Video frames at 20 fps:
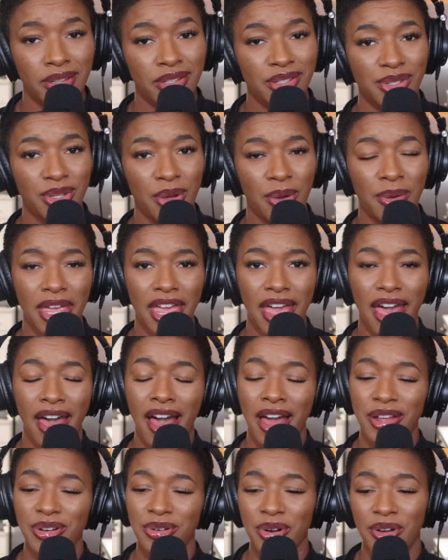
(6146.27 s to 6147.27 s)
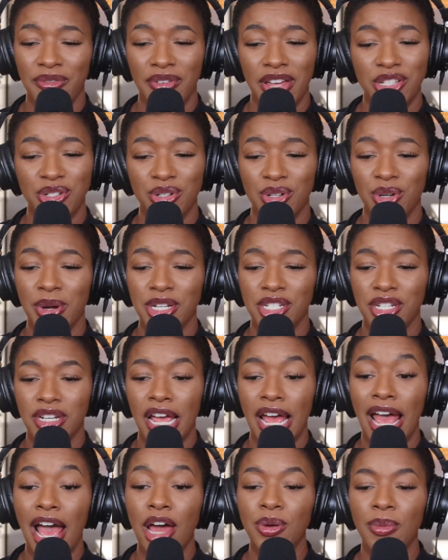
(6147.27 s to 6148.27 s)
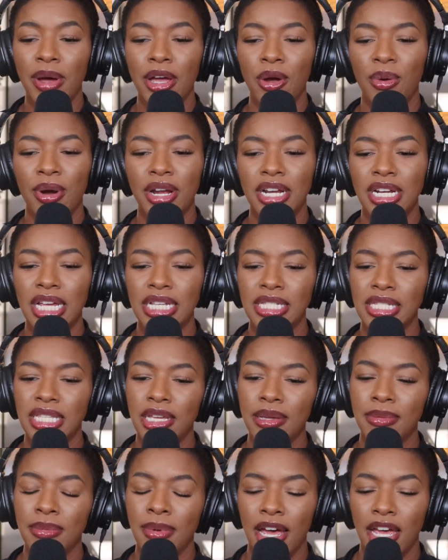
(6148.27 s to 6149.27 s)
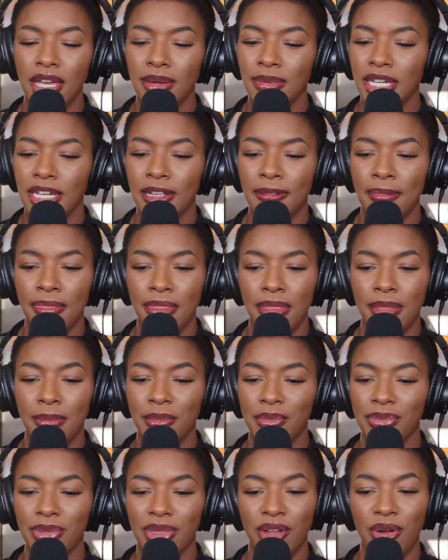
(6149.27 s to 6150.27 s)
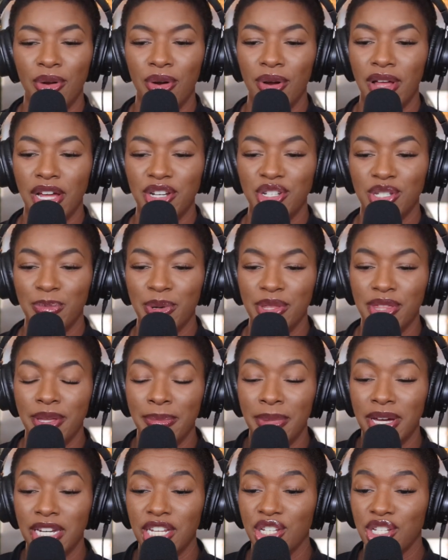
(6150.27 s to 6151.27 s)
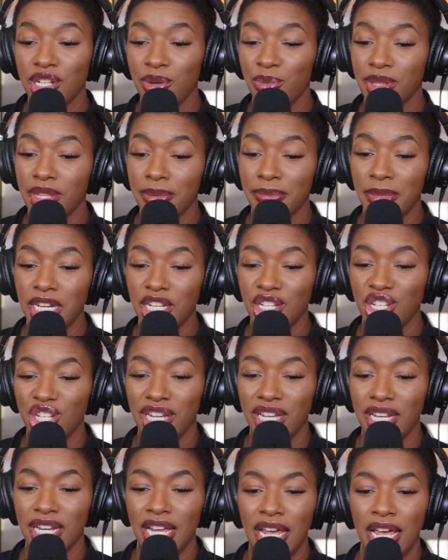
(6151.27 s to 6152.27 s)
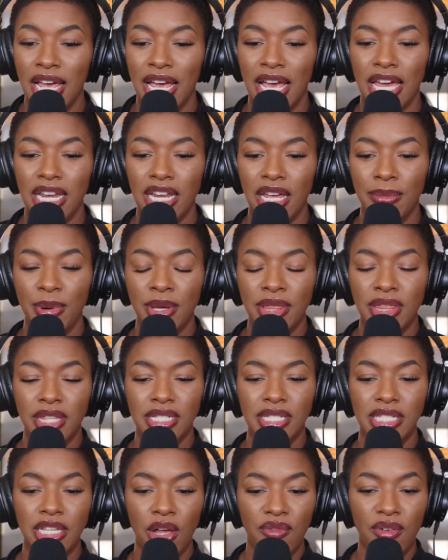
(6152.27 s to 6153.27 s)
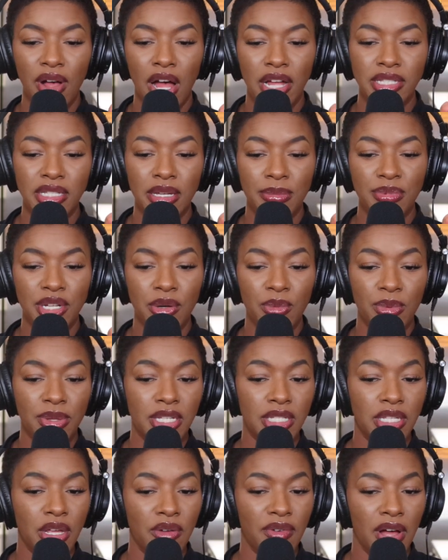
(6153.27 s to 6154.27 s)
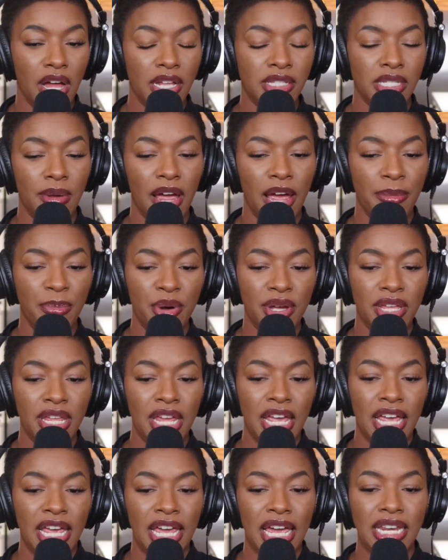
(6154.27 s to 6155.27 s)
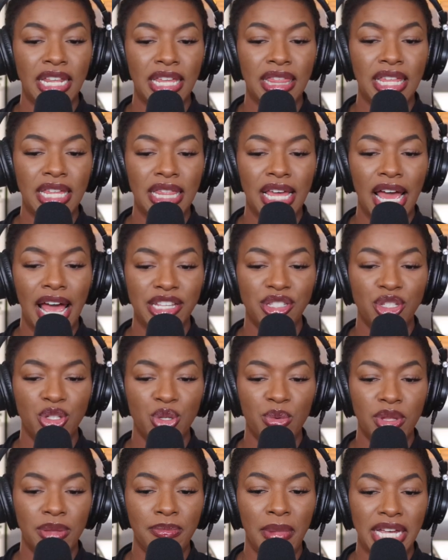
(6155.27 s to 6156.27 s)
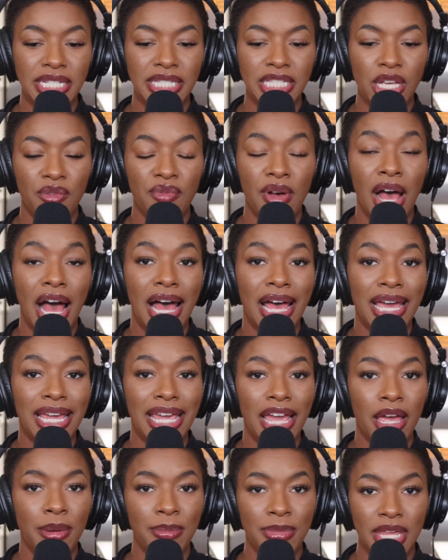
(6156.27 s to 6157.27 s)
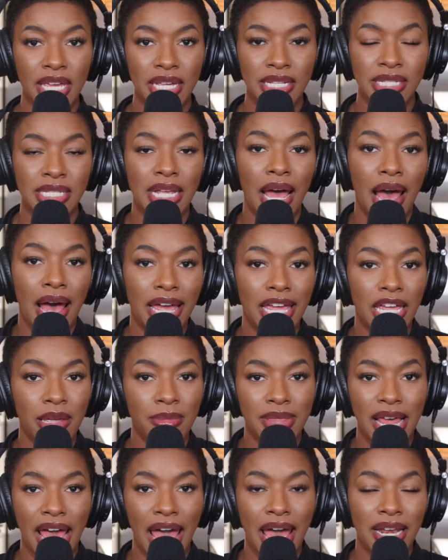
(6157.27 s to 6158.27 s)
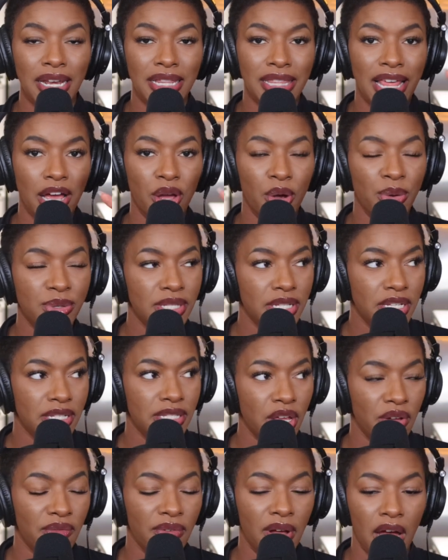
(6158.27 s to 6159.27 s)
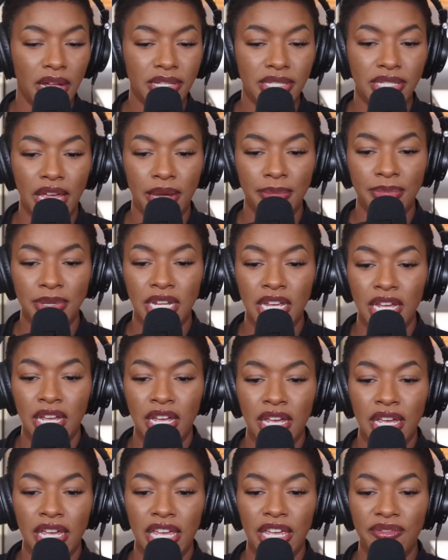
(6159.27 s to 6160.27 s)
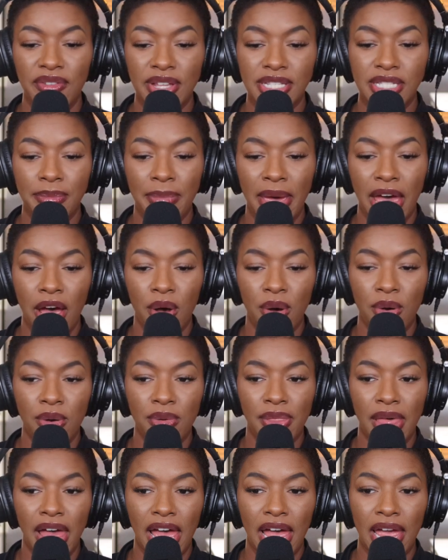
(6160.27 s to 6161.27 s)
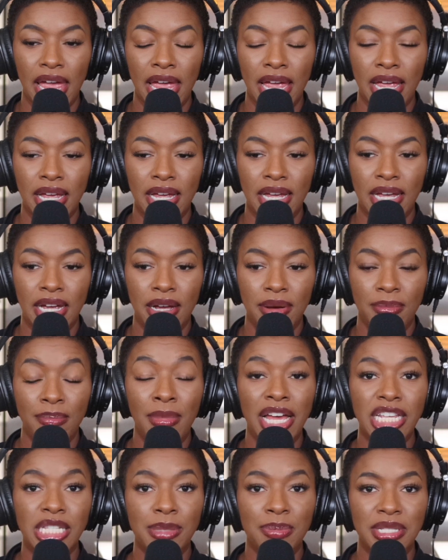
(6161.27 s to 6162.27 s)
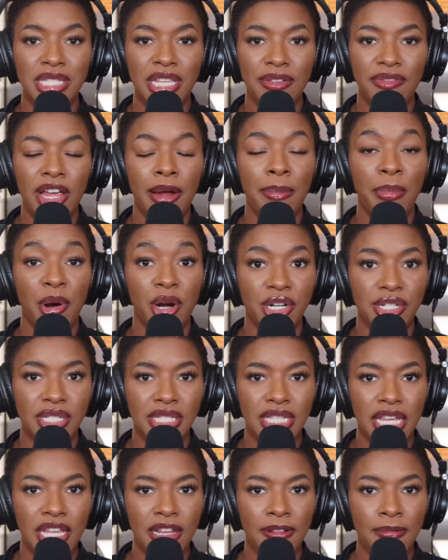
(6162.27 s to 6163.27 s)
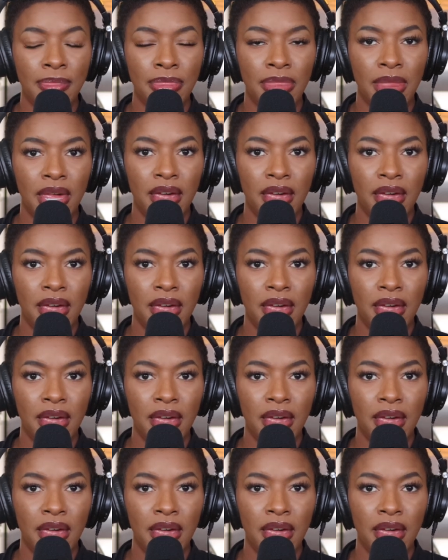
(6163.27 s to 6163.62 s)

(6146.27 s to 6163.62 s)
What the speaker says: So yeah, I don't know if I answered your question. How do I organize them? I mean, girl, I just put the money shit with the money shit and I put the self-concept shit with the self-concept. I put anything that has to do with myself. I am this, I am that goes into self-concept. If it's about like my specific person,